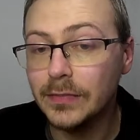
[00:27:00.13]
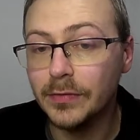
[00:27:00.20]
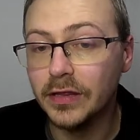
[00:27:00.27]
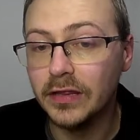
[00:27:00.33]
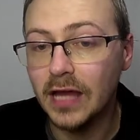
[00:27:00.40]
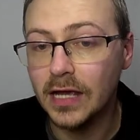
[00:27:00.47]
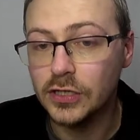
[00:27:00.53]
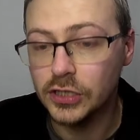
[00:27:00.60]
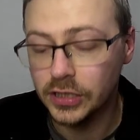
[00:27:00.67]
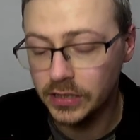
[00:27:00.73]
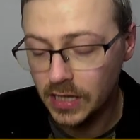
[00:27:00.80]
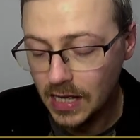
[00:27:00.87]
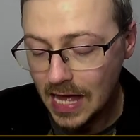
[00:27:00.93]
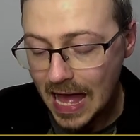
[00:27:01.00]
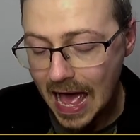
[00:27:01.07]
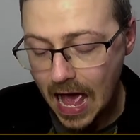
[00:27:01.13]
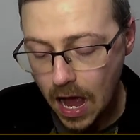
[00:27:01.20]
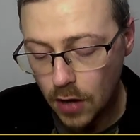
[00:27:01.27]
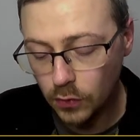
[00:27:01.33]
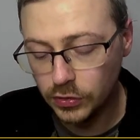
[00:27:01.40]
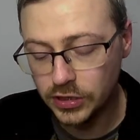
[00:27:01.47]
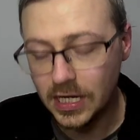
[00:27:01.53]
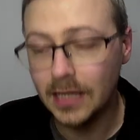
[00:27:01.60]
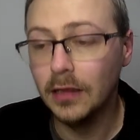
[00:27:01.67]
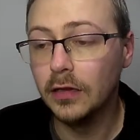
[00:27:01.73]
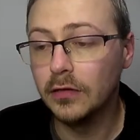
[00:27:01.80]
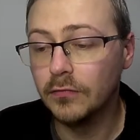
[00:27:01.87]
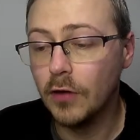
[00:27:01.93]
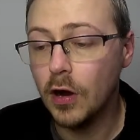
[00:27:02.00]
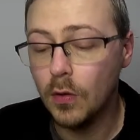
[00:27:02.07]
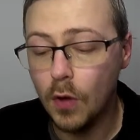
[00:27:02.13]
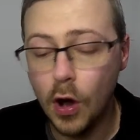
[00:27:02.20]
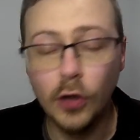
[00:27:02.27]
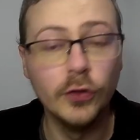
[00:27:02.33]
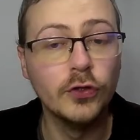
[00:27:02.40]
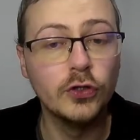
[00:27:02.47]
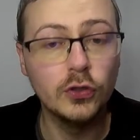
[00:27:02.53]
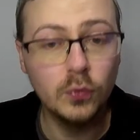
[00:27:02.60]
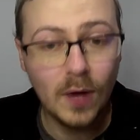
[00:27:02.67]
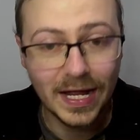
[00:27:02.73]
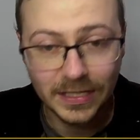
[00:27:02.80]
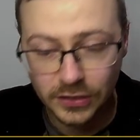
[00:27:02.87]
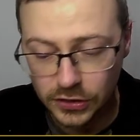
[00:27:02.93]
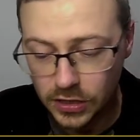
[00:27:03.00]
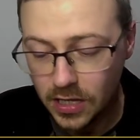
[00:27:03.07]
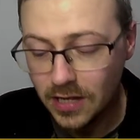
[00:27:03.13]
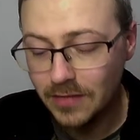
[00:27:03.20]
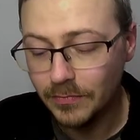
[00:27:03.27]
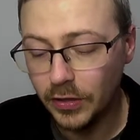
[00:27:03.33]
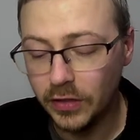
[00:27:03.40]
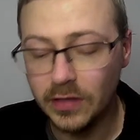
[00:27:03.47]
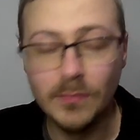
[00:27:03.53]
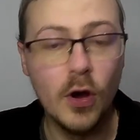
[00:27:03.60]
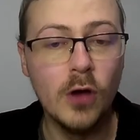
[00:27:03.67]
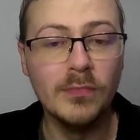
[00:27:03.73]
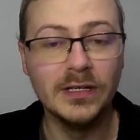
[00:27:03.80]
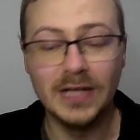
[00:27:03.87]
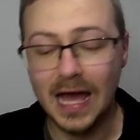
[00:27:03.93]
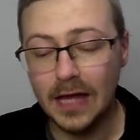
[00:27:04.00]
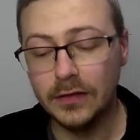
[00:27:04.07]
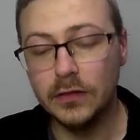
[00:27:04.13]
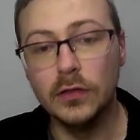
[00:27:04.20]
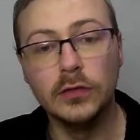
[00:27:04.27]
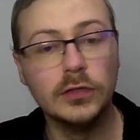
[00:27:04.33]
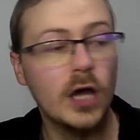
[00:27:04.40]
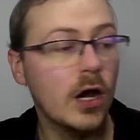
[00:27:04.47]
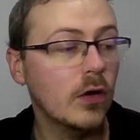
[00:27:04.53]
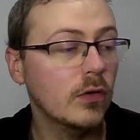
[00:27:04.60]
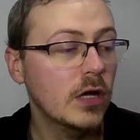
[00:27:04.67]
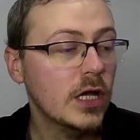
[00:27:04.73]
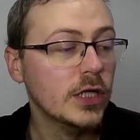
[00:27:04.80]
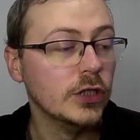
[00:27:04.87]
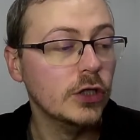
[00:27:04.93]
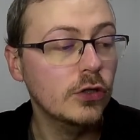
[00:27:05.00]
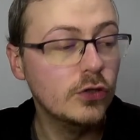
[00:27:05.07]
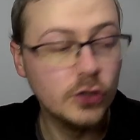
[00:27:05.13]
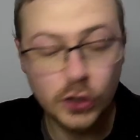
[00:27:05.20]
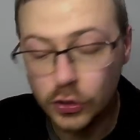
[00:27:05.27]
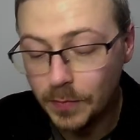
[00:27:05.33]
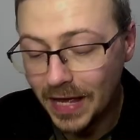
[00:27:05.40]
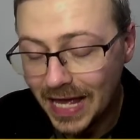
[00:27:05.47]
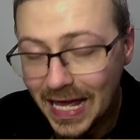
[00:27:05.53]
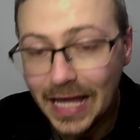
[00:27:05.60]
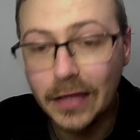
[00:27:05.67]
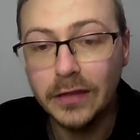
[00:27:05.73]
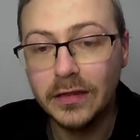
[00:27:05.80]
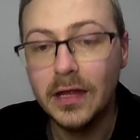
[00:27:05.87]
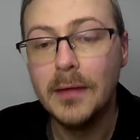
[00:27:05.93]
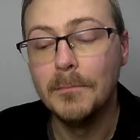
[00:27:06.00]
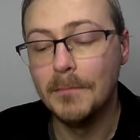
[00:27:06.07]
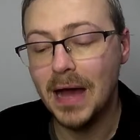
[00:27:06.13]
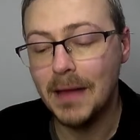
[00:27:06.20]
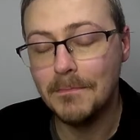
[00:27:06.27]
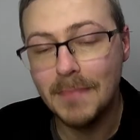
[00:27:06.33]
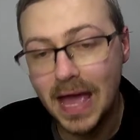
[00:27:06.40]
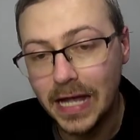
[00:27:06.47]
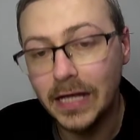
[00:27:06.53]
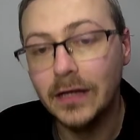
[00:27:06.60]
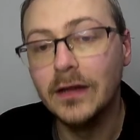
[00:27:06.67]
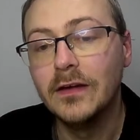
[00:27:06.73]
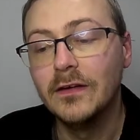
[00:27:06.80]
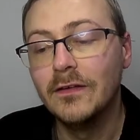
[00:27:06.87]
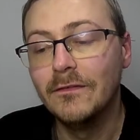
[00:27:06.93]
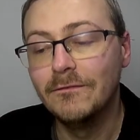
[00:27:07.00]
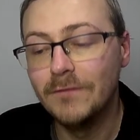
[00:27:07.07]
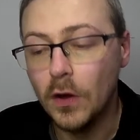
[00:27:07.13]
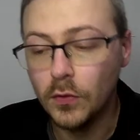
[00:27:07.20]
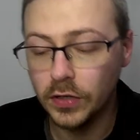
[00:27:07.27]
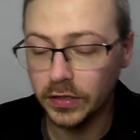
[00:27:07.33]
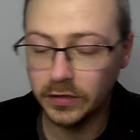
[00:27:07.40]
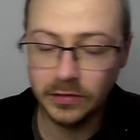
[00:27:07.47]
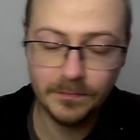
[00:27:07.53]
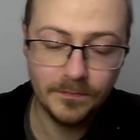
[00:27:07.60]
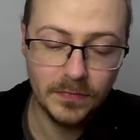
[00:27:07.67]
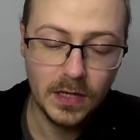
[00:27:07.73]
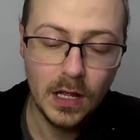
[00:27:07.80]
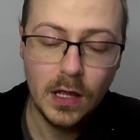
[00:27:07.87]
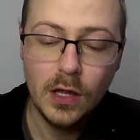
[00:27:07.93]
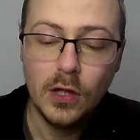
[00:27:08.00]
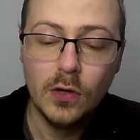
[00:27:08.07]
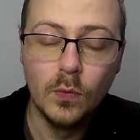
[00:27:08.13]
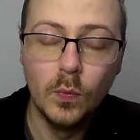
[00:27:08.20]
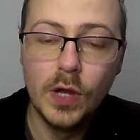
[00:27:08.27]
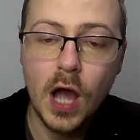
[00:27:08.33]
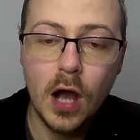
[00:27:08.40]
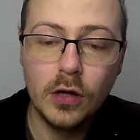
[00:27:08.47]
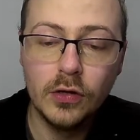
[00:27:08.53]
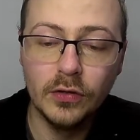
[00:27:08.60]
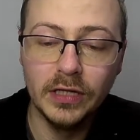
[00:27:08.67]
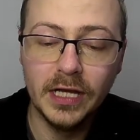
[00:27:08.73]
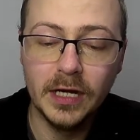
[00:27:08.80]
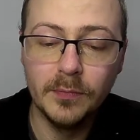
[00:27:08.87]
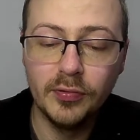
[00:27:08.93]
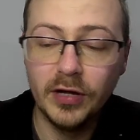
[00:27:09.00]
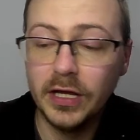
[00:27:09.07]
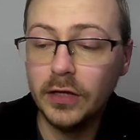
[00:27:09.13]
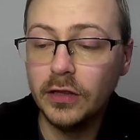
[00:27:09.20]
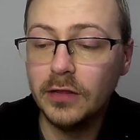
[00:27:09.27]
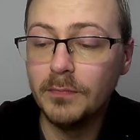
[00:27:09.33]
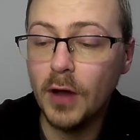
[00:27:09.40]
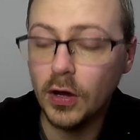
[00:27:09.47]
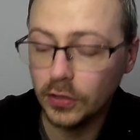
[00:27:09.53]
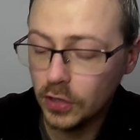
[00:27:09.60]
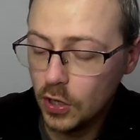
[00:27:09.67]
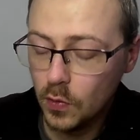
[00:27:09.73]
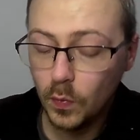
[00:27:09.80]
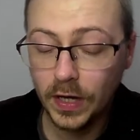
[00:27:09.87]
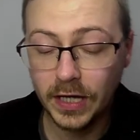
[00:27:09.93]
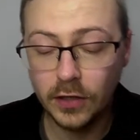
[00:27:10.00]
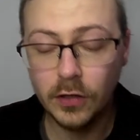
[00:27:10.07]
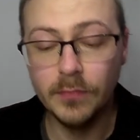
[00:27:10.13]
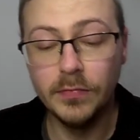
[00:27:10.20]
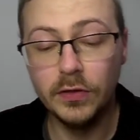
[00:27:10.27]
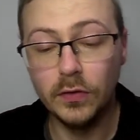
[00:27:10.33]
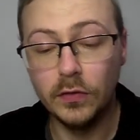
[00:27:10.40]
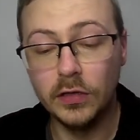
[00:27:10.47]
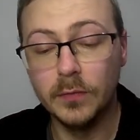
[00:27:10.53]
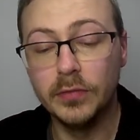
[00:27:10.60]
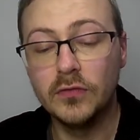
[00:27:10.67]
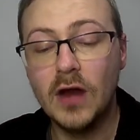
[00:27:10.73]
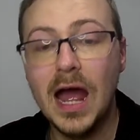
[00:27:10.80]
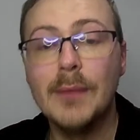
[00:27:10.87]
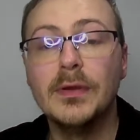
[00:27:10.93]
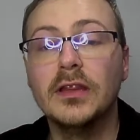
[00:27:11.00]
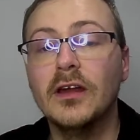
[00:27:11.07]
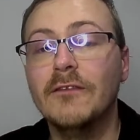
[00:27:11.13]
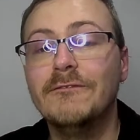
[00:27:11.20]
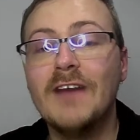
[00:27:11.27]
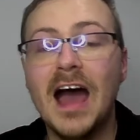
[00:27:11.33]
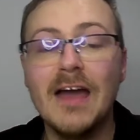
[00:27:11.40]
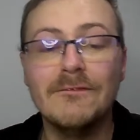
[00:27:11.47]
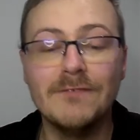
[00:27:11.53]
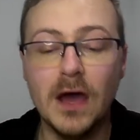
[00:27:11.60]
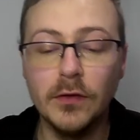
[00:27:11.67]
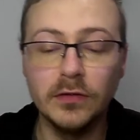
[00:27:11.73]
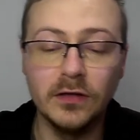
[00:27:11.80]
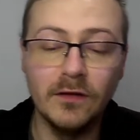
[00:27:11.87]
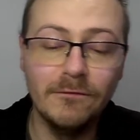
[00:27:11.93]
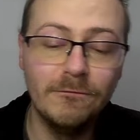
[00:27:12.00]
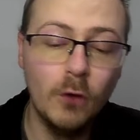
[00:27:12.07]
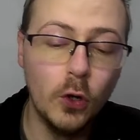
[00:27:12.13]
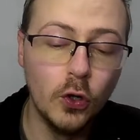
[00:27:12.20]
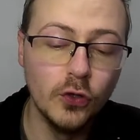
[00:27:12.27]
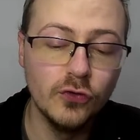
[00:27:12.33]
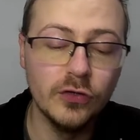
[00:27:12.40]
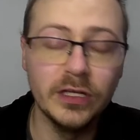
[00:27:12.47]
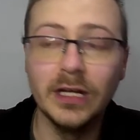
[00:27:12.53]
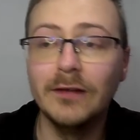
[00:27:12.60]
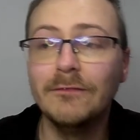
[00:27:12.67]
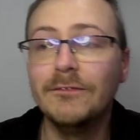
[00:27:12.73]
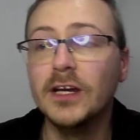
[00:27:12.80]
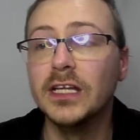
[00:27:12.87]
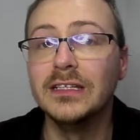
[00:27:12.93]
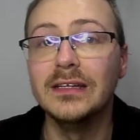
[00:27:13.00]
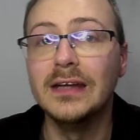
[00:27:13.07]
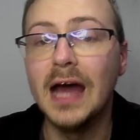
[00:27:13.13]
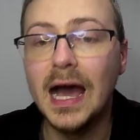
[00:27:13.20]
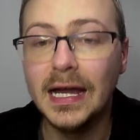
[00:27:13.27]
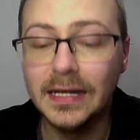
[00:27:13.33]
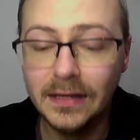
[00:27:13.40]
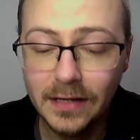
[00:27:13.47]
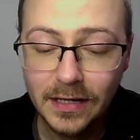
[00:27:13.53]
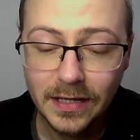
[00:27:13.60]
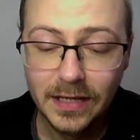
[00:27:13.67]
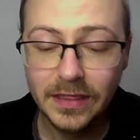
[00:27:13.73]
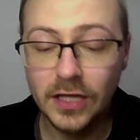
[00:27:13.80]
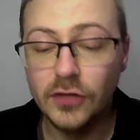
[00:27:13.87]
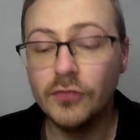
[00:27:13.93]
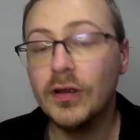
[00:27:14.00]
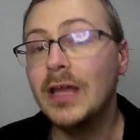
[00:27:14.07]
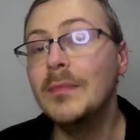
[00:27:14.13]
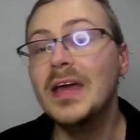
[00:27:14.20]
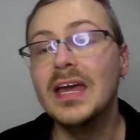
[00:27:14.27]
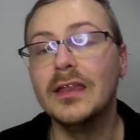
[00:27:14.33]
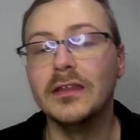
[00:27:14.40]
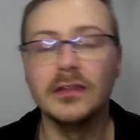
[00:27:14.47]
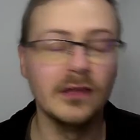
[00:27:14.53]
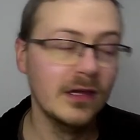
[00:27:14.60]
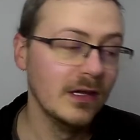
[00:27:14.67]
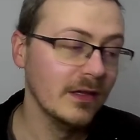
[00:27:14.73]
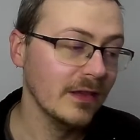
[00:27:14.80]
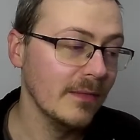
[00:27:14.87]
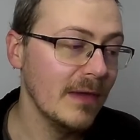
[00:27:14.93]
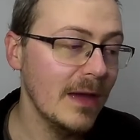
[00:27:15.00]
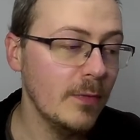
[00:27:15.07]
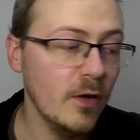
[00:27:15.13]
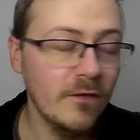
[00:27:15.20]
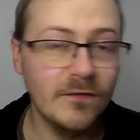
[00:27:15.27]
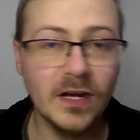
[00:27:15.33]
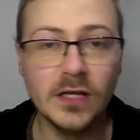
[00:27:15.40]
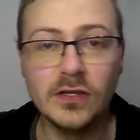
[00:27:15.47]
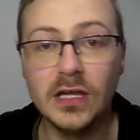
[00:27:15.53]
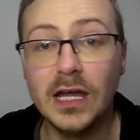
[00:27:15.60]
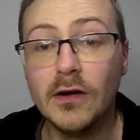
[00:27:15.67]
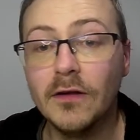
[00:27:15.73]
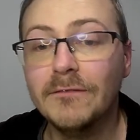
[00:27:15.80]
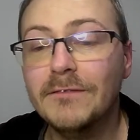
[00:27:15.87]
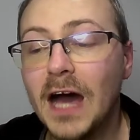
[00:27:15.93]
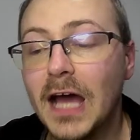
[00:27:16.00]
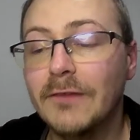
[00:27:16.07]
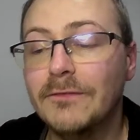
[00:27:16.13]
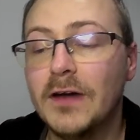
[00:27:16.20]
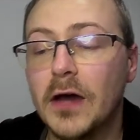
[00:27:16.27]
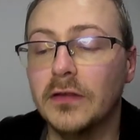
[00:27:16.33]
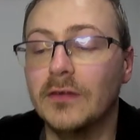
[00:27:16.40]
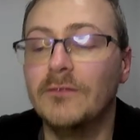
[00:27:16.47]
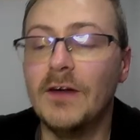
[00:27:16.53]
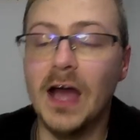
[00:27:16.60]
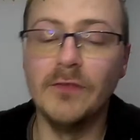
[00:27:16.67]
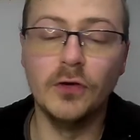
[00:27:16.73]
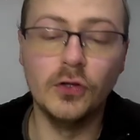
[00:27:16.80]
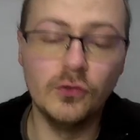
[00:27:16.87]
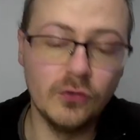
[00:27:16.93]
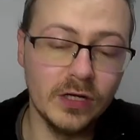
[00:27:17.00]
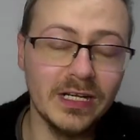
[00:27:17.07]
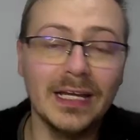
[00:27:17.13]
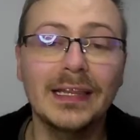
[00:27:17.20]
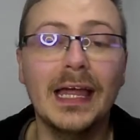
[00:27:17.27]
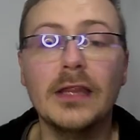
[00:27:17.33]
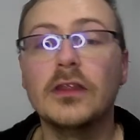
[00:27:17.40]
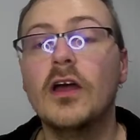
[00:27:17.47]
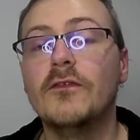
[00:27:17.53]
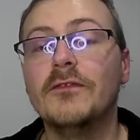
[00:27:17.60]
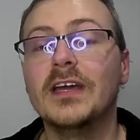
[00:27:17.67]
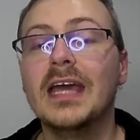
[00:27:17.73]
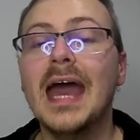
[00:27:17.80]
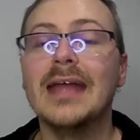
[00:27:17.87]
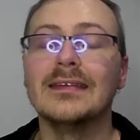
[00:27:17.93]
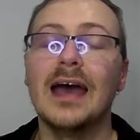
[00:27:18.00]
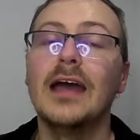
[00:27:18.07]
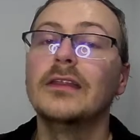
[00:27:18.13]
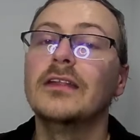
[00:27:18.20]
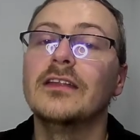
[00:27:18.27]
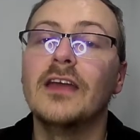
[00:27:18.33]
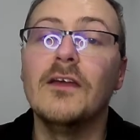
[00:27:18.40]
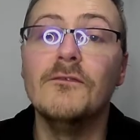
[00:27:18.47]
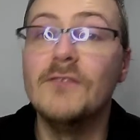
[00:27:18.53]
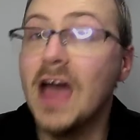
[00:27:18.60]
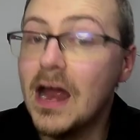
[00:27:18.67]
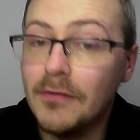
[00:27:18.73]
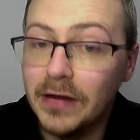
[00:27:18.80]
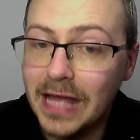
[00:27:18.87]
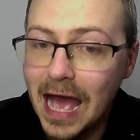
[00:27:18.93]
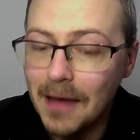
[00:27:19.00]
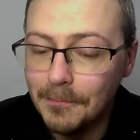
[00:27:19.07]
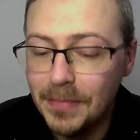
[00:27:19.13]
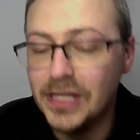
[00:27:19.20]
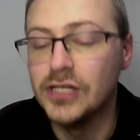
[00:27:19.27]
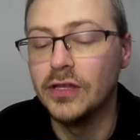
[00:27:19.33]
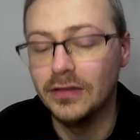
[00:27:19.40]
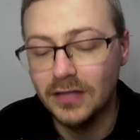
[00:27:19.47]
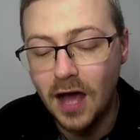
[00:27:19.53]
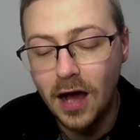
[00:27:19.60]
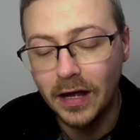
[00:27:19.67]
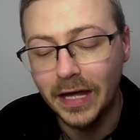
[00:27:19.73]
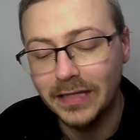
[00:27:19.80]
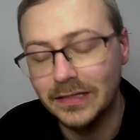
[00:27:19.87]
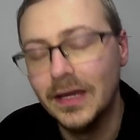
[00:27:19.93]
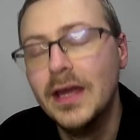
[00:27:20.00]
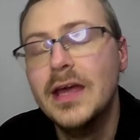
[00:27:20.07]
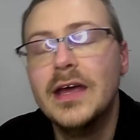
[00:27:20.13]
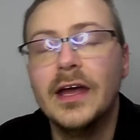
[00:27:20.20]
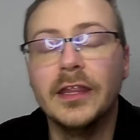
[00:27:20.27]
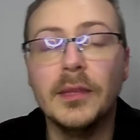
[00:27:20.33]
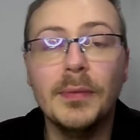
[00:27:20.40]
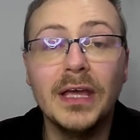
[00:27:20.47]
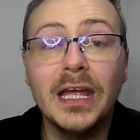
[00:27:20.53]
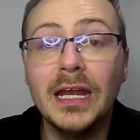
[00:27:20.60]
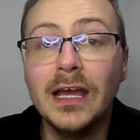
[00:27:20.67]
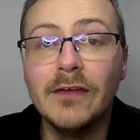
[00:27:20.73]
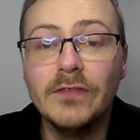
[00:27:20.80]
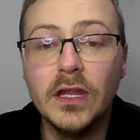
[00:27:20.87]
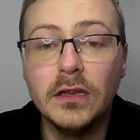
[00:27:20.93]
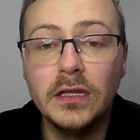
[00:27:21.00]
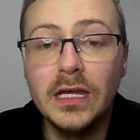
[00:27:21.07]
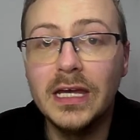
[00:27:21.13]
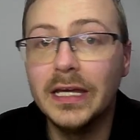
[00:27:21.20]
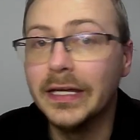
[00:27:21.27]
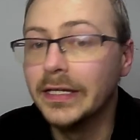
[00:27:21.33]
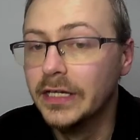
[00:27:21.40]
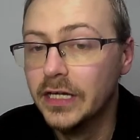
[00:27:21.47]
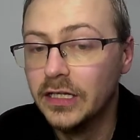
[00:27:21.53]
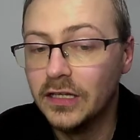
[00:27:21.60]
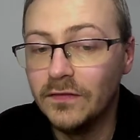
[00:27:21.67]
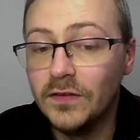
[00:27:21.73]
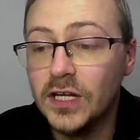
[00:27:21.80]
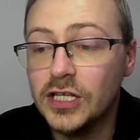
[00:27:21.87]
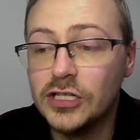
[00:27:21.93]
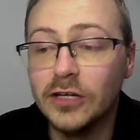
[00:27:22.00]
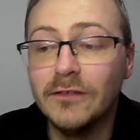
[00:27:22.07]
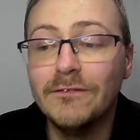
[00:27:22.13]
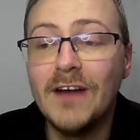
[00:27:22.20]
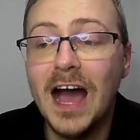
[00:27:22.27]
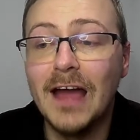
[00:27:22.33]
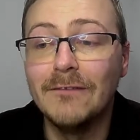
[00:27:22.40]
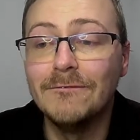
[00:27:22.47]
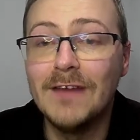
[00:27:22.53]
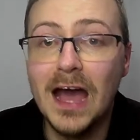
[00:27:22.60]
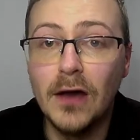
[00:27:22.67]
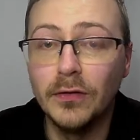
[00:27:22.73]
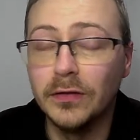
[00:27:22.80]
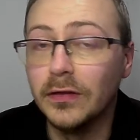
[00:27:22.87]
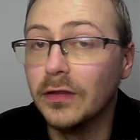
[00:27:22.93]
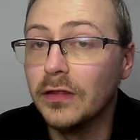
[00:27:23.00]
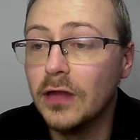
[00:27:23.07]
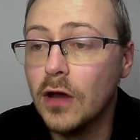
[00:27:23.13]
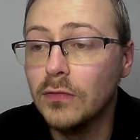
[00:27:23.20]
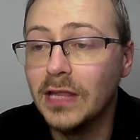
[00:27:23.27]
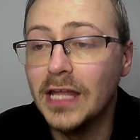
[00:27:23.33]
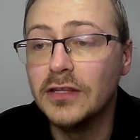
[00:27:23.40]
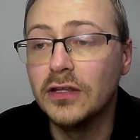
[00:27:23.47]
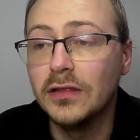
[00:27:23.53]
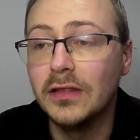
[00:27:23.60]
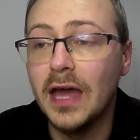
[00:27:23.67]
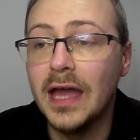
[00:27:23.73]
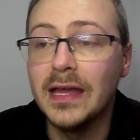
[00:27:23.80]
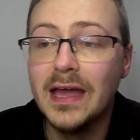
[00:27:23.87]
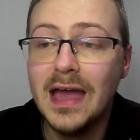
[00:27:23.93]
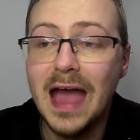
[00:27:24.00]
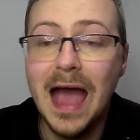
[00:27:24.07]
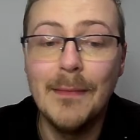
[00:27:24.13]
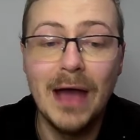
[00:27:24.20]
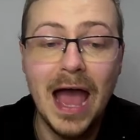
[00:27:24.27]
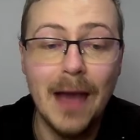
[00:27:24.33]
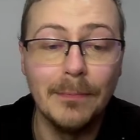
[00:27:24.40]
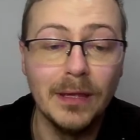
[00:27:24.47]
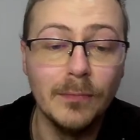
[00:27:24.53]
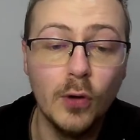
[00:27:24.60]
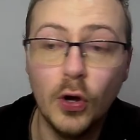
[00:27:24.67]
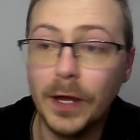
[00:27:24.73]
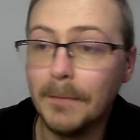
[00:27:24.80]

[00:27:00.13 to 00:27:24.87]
section, how channels grow on Twitch. But at the moment, as you'll know, YouTube is my main focus. We are currently in a pretty good spot when it comes to subscribers, 5,439. The dream is that maybe we finish the year on 5,500, and let's not forget, I set a very ambitious target at the beginning of this year to finish at 5,000. So let's just say I'm a happy boy.